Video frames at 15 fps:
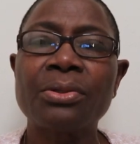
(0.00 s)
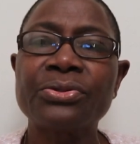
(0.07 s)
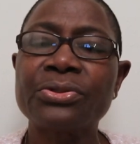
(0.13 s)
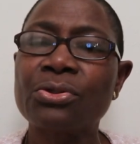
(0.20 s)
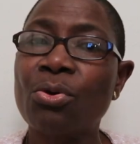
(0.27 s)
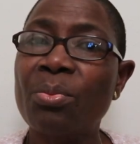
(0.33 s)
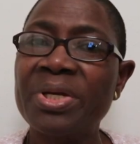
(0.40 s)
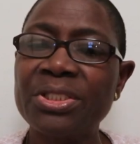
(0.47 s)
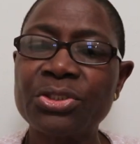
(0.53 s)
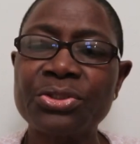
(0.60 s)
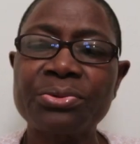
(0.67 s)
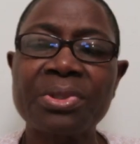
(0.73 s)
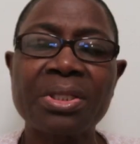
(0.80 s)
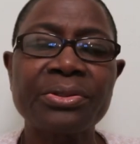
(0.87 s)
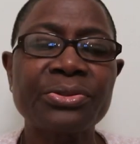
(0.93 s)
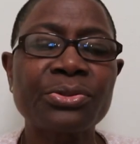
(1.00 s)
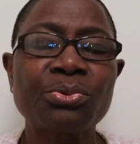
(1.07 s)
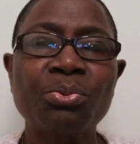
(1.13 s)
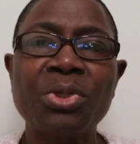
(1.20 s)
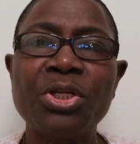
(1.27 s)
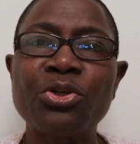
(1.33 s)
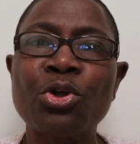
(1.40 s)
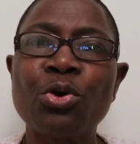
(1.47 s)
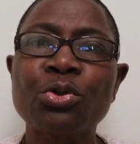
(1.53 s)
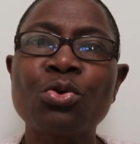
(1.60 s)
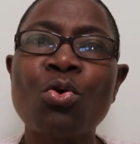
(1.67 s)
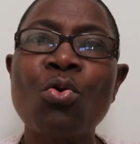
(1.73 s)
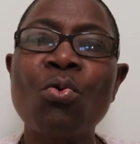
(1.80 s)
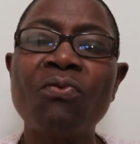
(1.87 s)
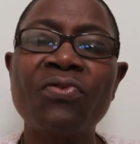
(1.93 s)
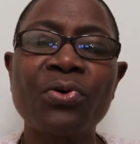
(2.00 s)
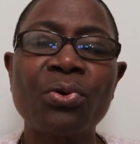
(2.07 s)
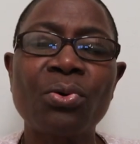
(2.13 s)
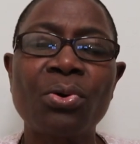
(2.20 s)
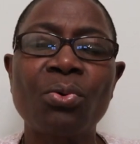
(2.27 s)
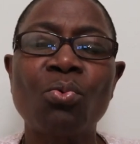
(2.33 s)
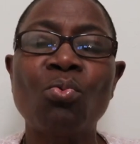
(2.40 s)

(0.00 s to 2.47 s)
Some insurance will not cover